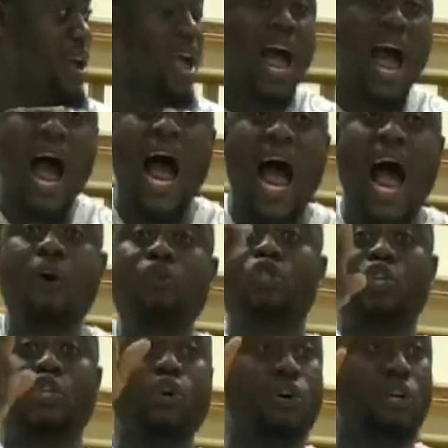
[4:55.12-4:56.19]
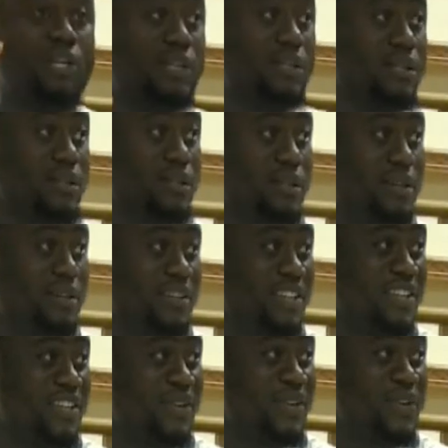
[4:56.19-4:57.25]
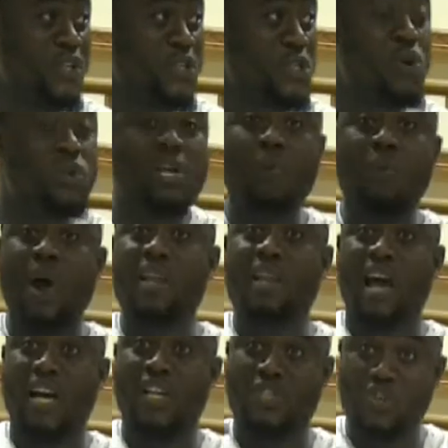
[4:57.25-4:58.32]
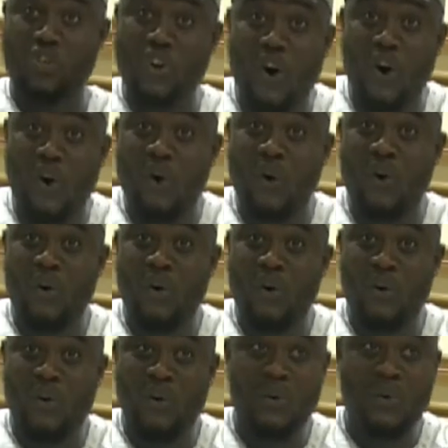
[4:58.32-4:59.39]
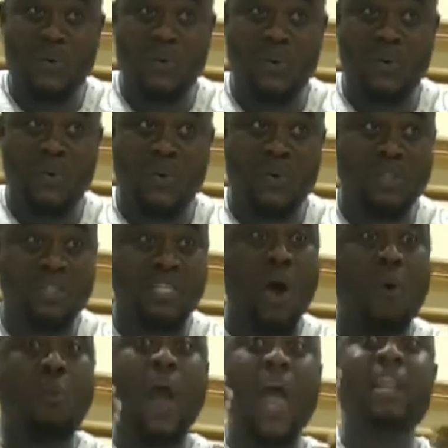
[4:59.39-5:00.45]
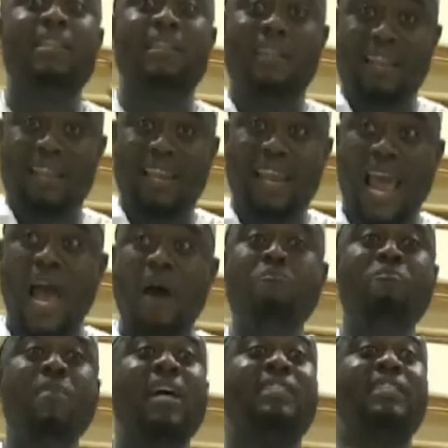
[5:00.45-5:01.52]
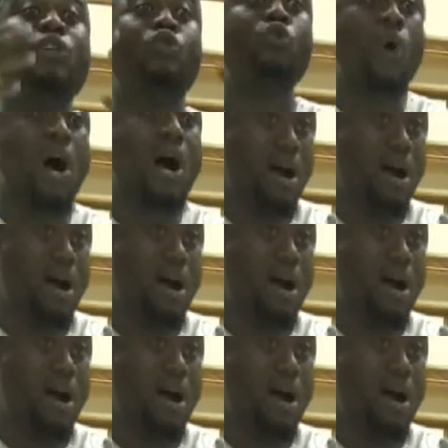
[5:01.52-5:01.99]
how to do it. So that when, as you know, they went and made the dua